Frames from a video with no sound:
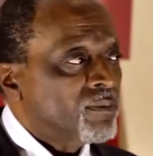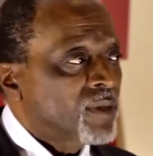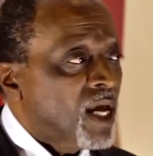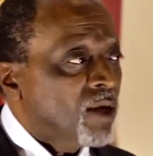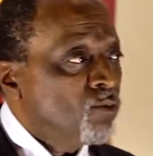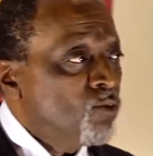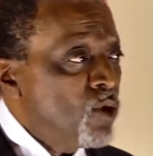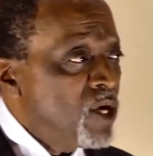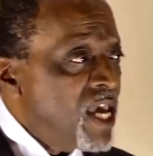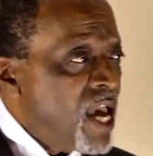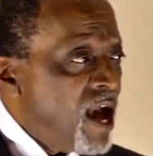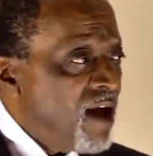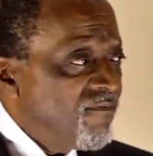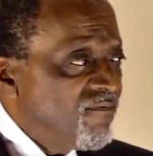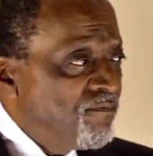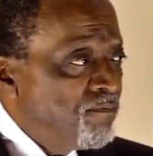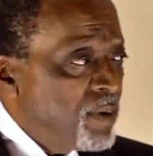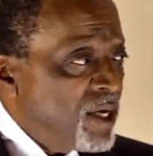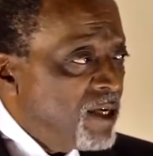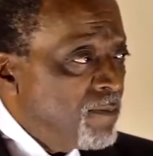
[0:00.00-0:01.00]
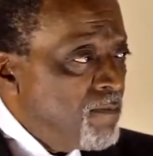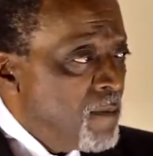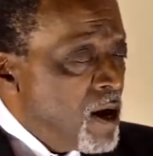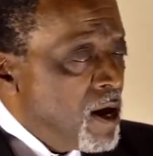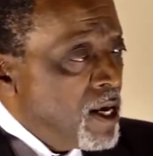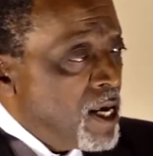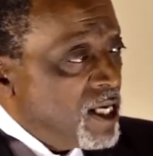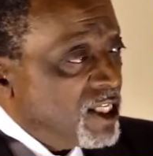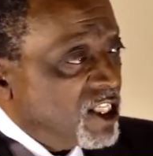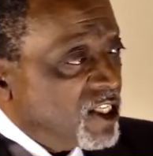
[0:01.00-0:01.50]
that we have been
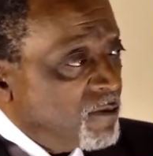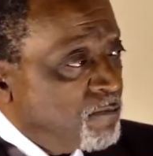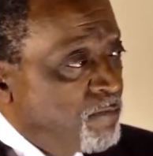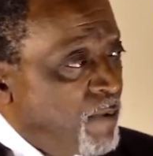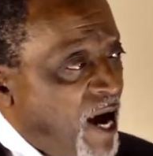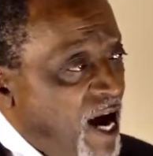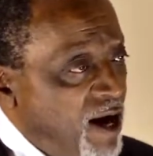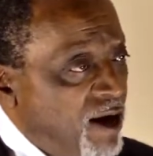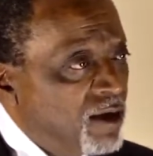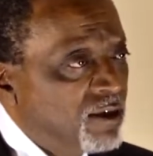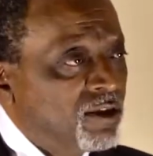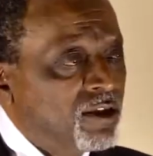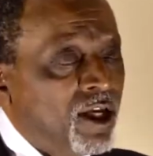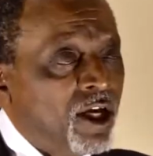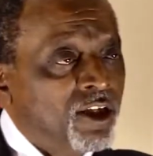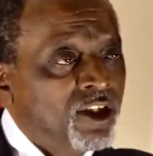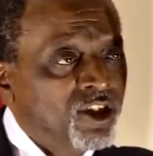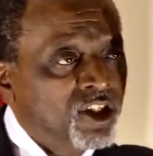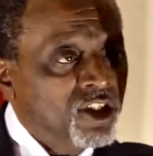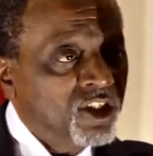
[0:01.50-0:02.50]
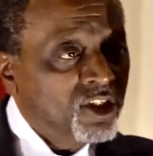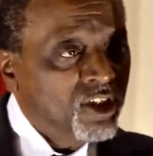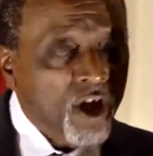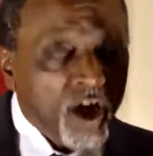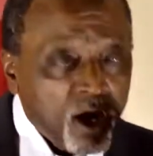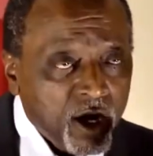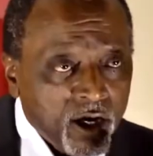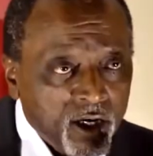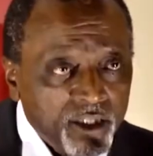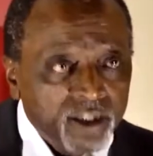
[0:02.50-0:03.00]
spared the
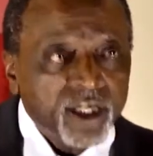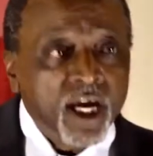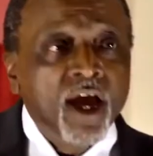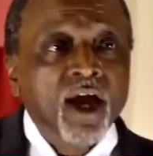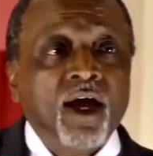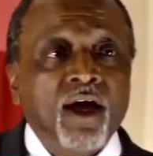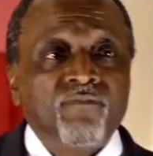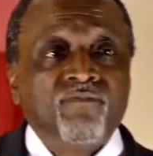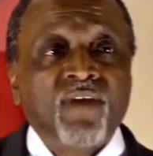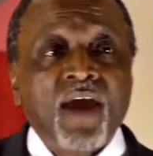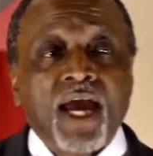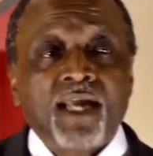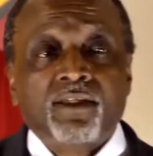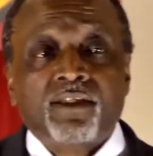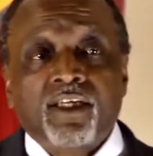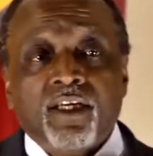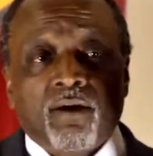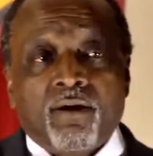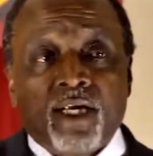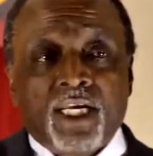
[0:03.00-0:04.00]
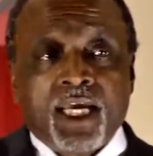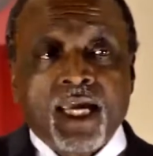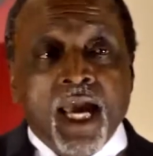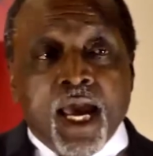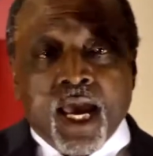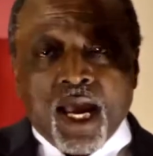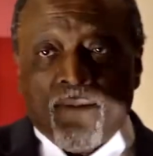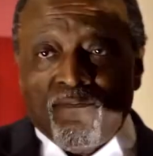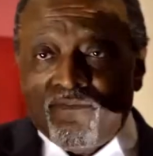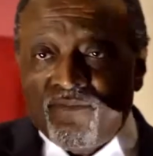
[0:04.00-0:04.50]
scourge of that tyranny
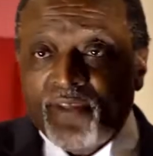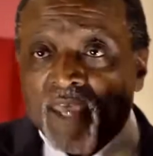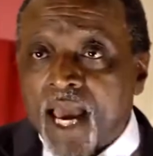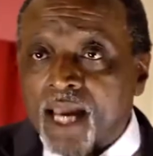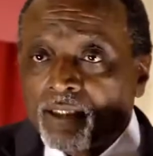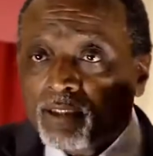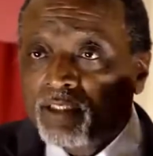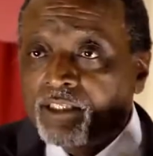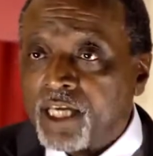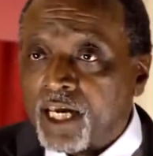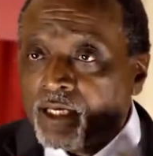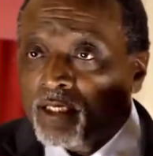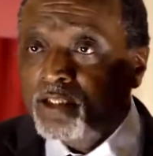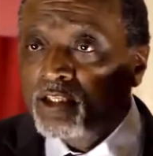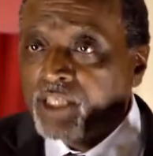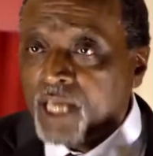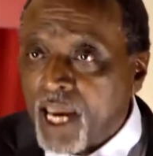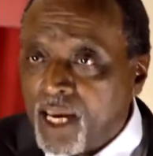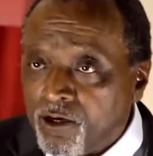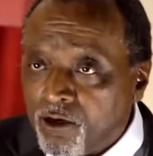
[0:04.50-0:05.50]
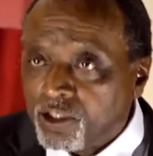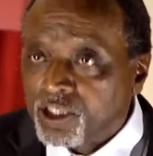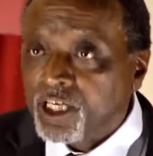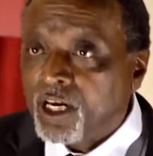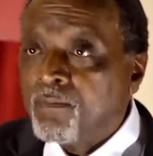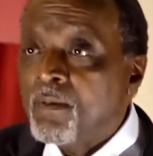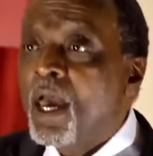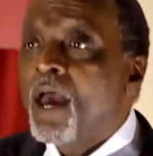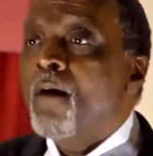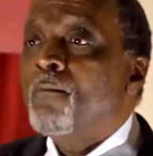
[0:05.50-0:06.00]
and that
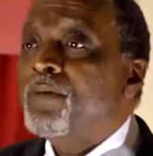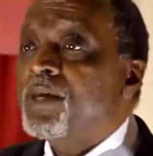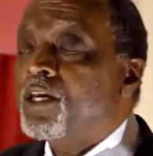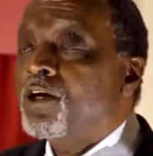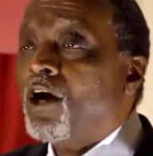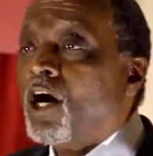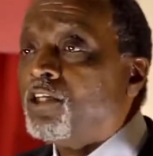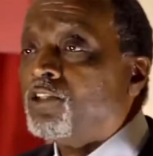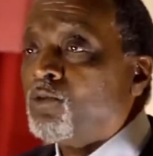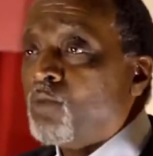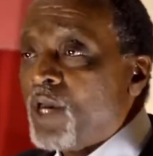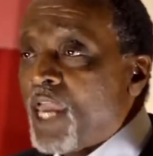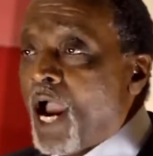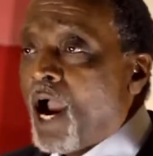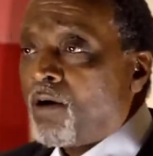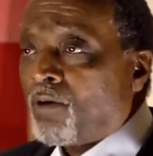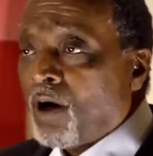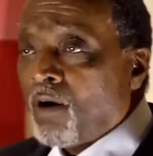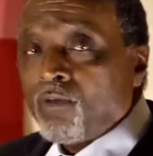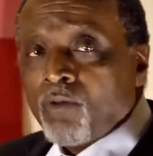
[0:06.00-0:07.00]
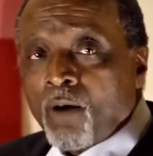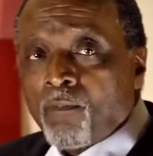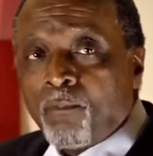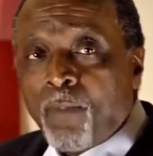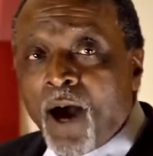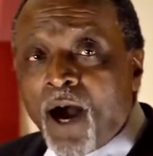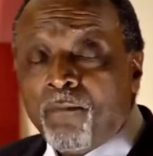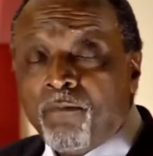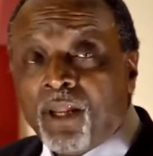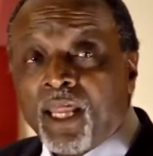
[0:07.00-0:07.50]
dictatorship because we are a
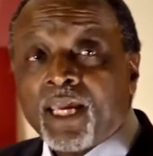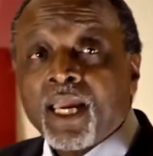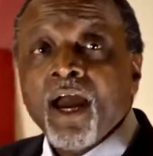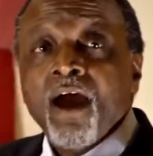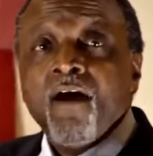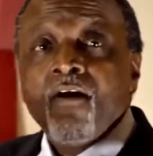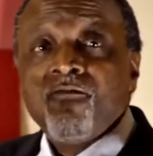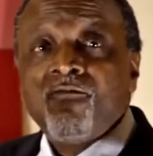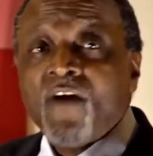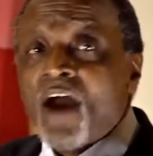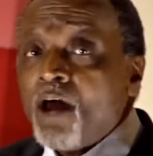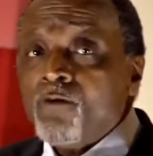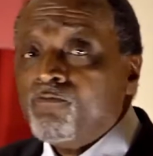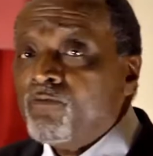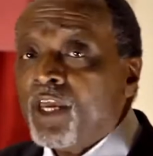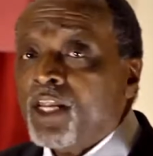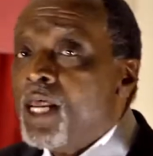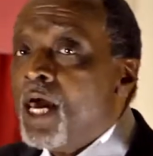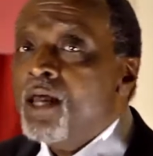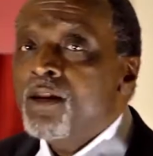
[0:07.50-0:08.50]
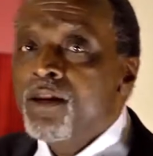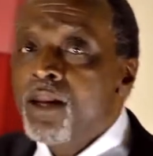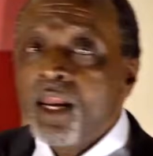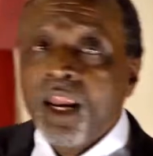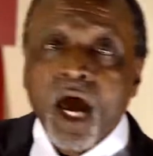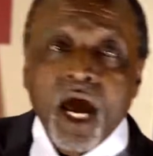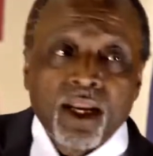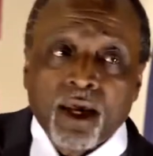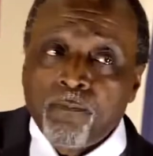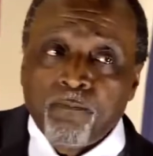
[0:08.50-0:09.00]
republic founded
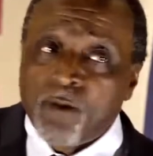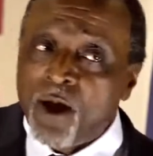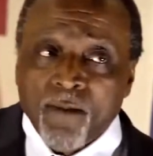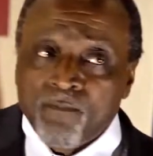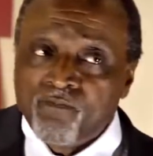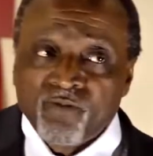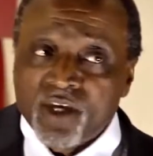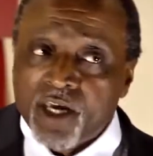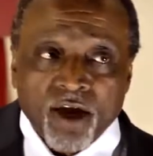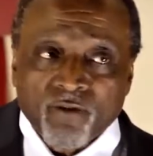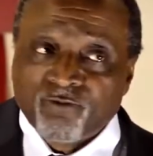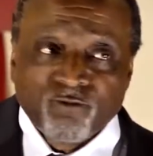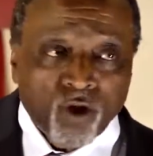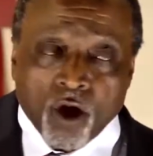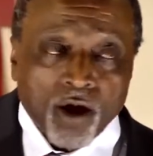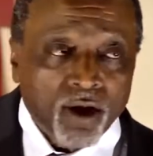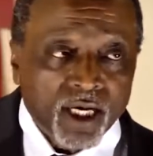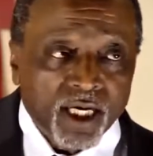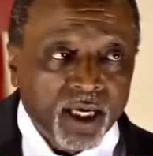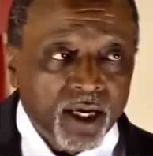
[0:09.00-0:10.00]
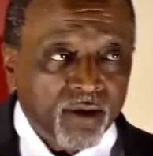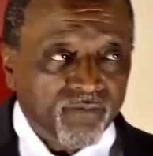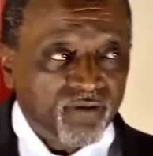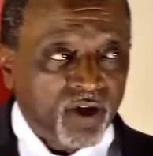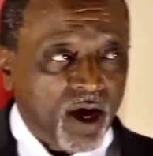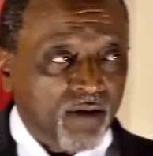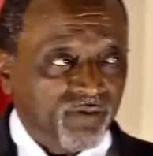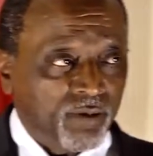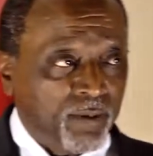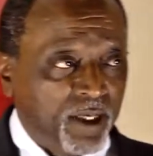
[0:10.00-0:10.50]
not upon the authority
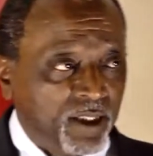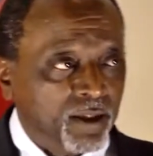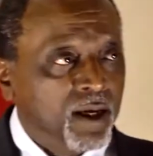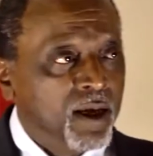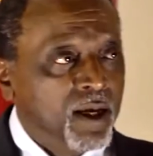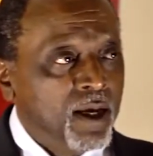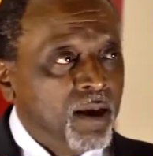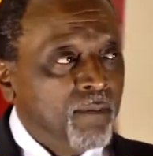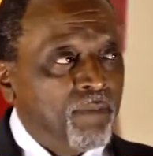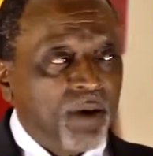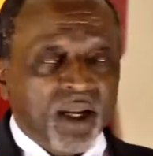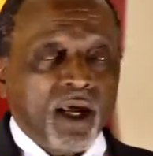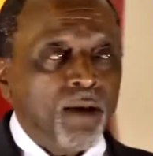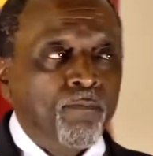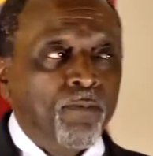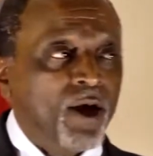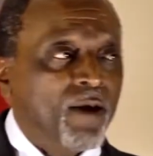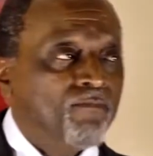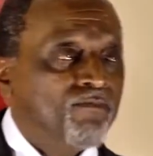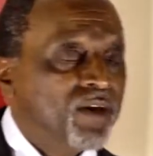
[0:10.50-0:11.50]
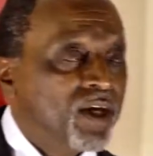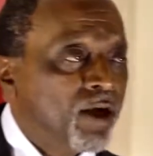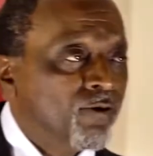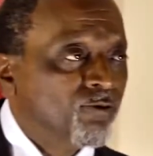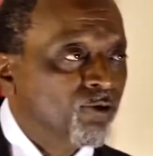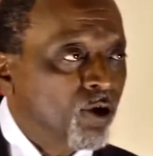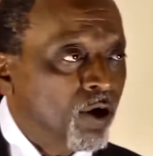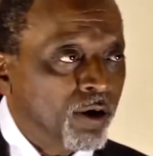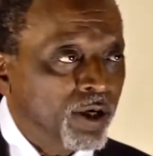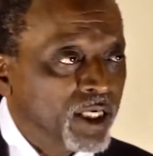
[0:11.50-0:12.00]
of government, but upon the
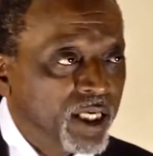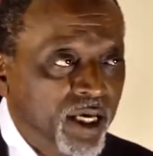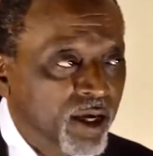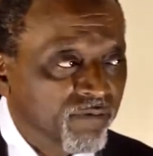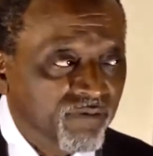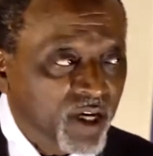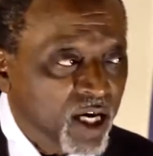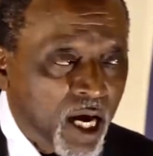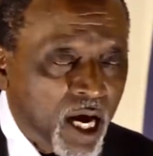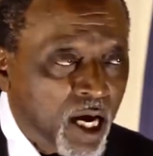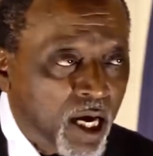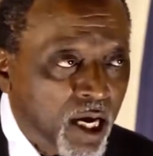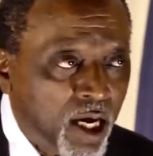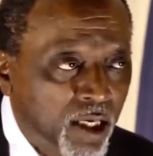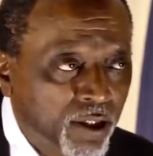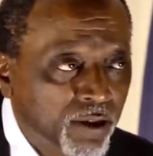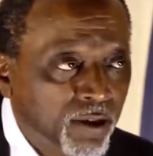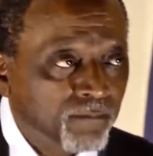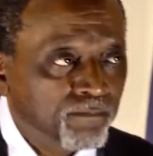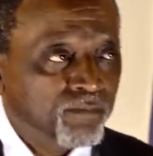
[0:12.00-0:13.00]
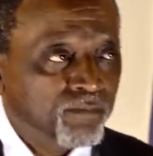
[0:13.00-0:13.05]
authority of God?